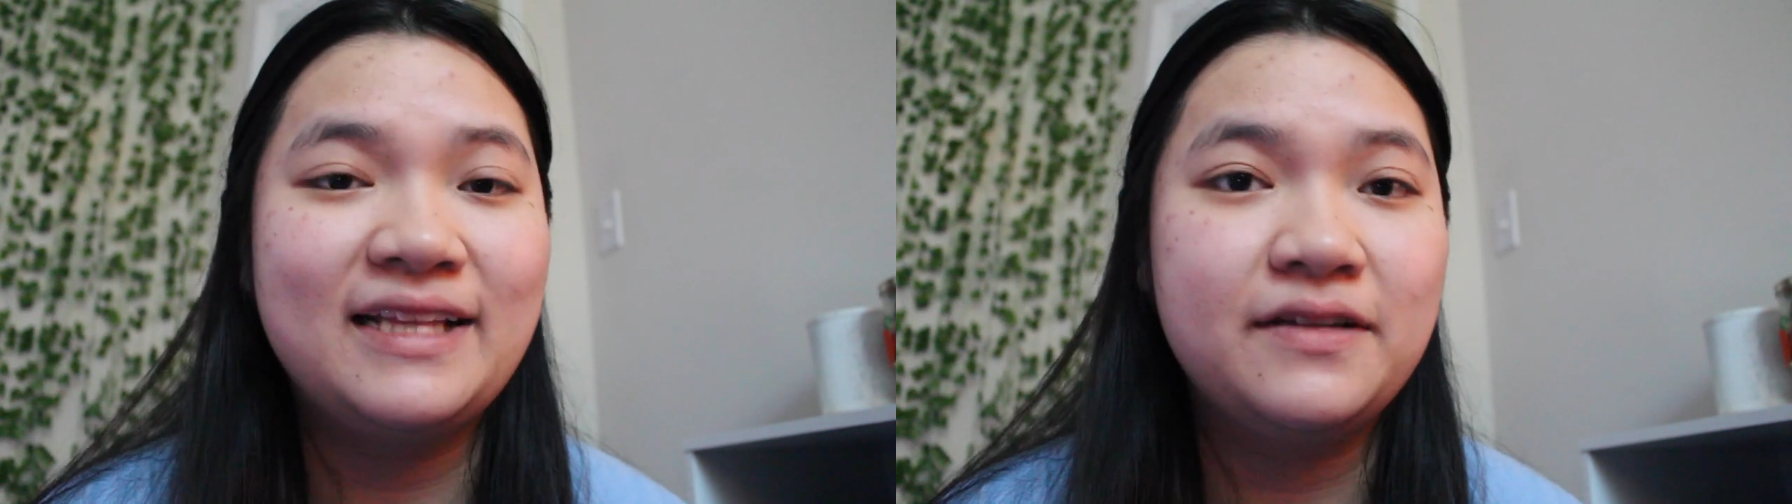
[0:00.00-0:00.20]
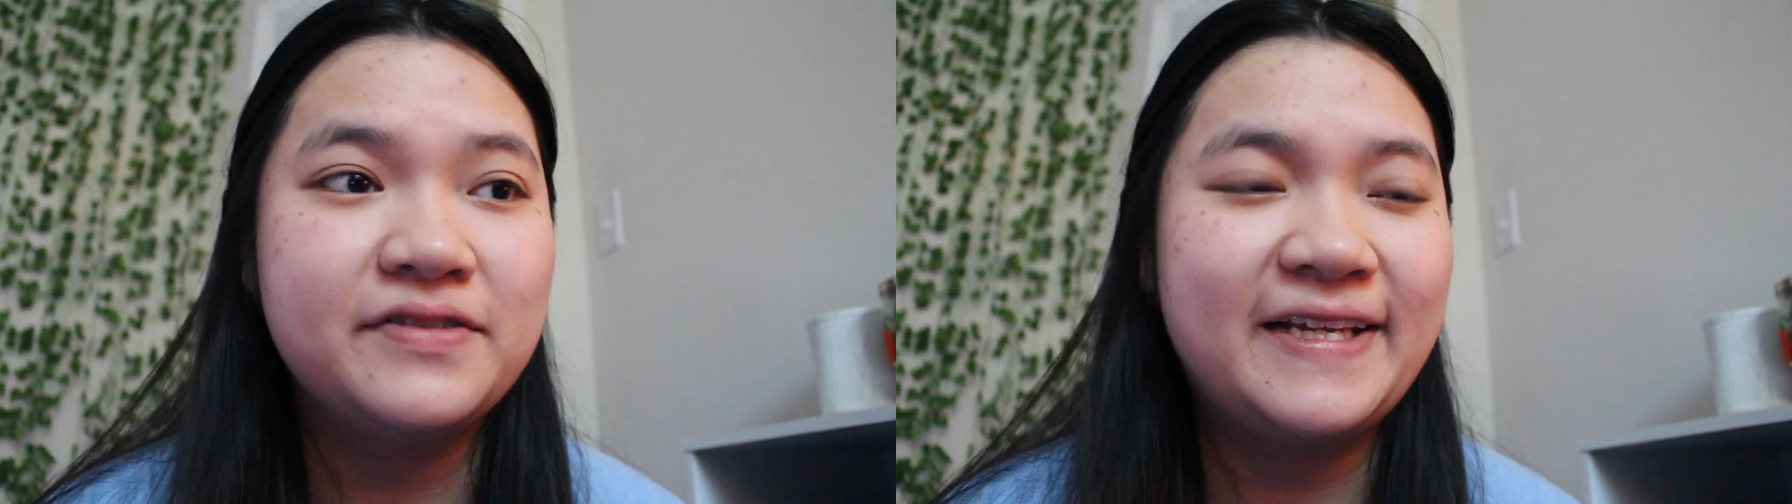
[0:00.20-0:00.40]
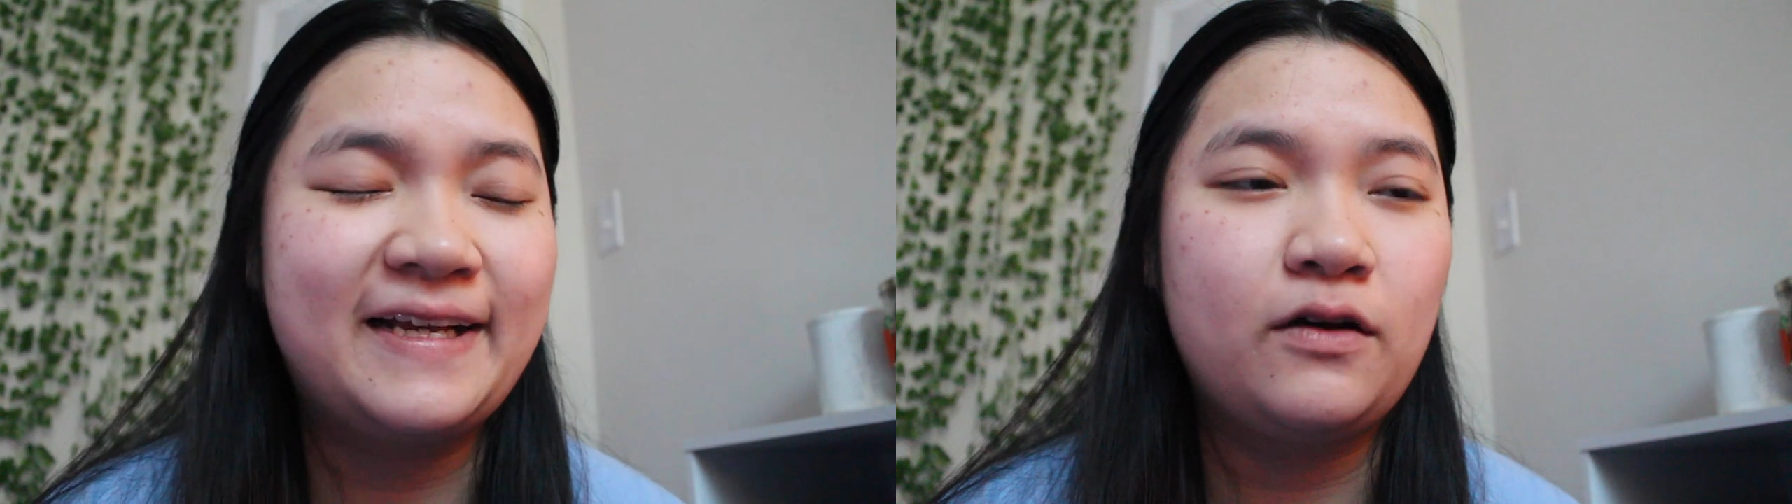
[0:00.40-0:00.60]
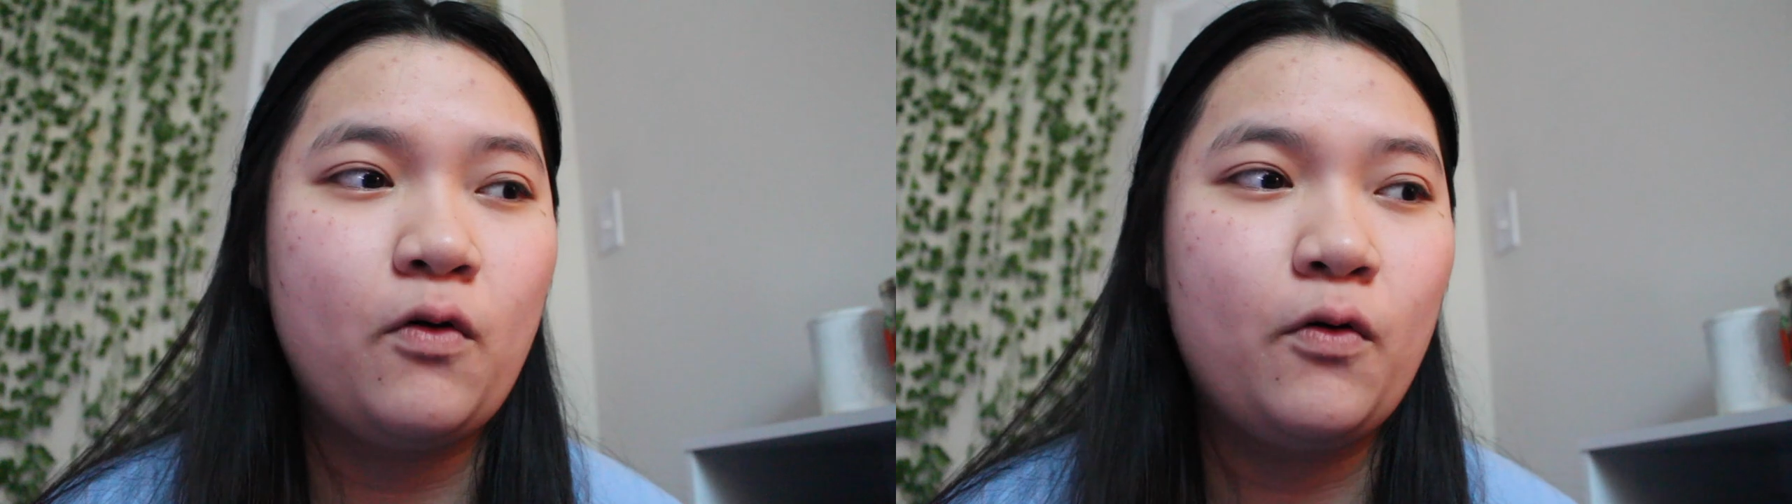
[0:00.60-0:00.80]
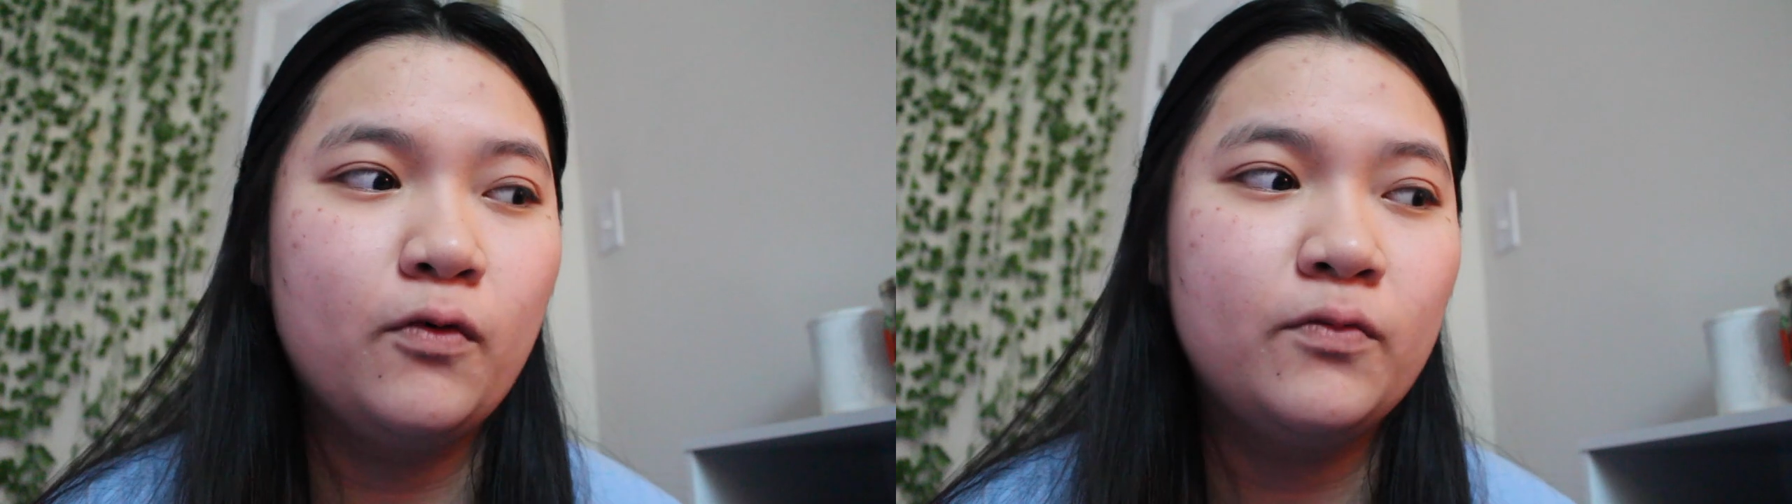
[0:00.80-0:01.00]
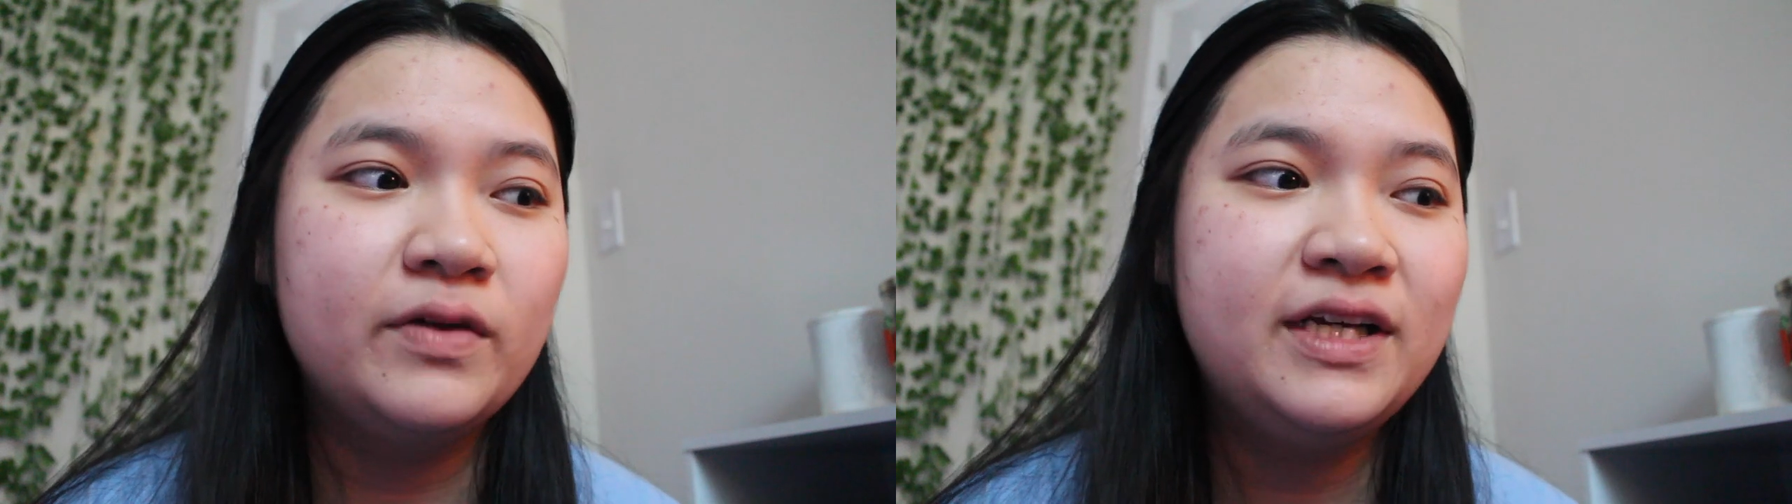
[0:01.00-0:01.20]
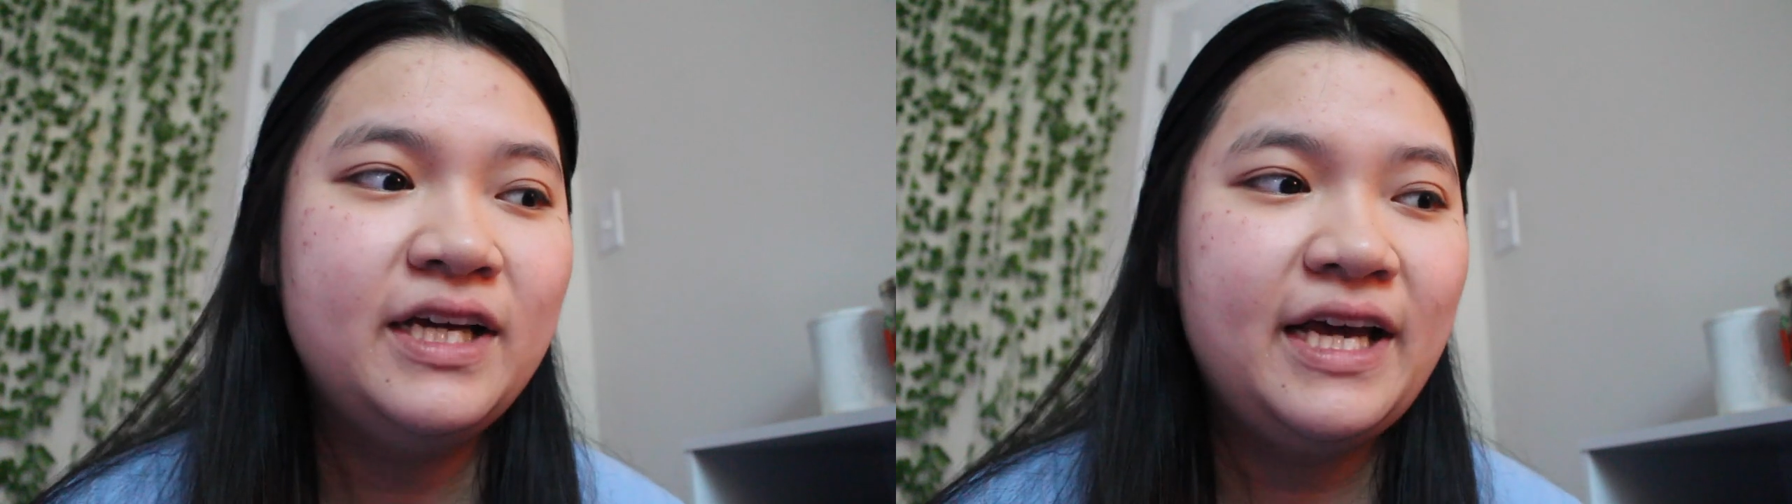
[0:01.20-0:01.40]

I love staying at home